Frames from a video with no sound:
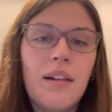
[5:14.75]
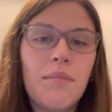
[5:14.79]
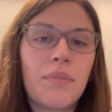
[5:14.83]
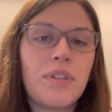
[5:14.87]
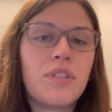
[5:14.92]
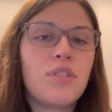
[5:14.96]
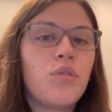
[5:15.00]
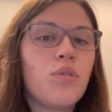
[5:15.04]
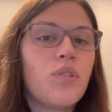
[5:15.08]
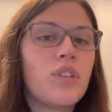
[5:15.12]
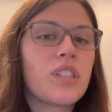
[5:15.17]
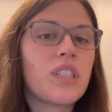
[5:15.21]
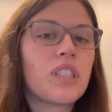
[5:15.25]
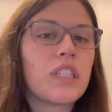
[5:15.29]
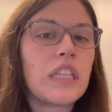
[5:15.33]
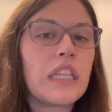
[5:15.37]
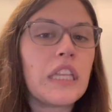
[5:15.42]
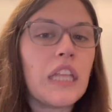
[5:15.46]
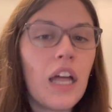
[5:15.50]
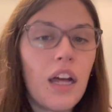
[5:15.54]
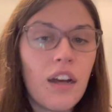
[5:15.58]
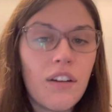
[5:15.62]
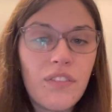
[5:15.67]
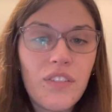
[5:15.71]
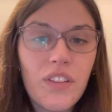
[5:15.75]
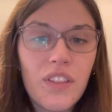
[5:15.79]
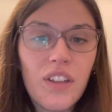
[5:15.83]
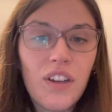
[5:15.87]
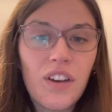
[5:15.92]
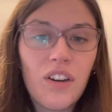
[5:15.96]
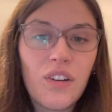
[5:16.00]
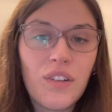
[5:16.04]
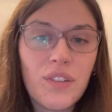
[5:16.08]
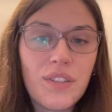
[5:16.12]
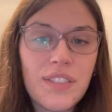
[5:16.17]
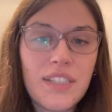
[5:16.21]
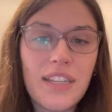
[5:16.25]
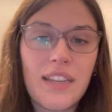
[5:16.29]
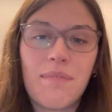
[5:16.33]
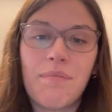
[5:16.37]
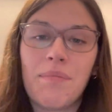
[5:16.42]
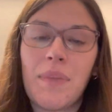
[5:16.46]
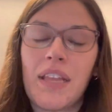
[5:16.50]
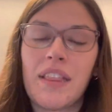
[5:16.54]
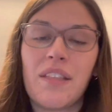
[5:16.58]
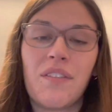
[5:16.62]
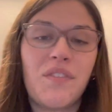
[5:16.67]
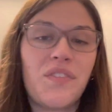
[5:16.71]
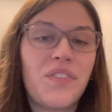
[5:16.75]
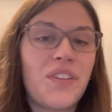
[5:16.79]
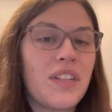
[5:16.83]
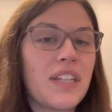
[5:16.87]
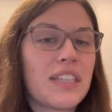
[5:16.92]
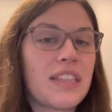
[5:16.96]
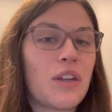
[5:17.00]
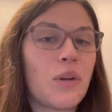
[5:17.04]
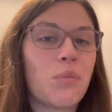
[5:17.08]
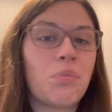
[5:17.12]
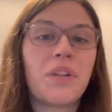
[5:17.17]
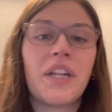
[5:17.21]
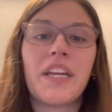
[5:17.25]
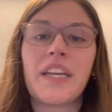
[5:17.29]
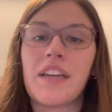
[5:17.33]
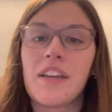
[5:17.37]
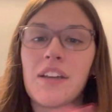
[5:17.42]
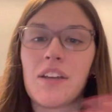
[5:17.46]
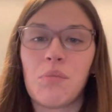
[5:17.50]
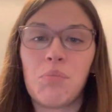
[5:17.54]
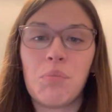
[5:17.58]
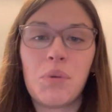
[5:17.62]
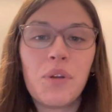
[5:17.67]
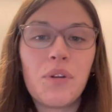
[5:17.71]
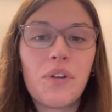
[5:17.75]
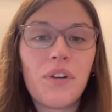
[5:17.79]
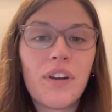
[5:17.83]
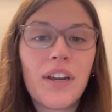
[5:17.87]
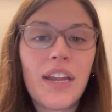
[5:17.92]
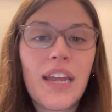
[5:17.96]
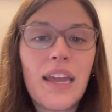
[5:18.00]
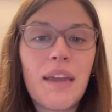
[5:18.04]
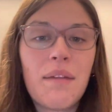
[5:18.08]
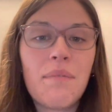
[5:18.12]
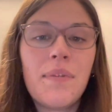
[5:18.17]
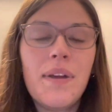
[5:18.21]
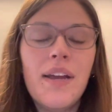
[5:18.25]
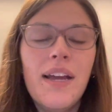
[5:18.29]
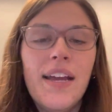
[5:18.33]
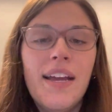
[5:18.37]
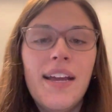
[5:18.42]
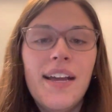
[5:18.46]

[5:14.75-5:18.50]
My students loved those. It made them feel like they were playing a computer game,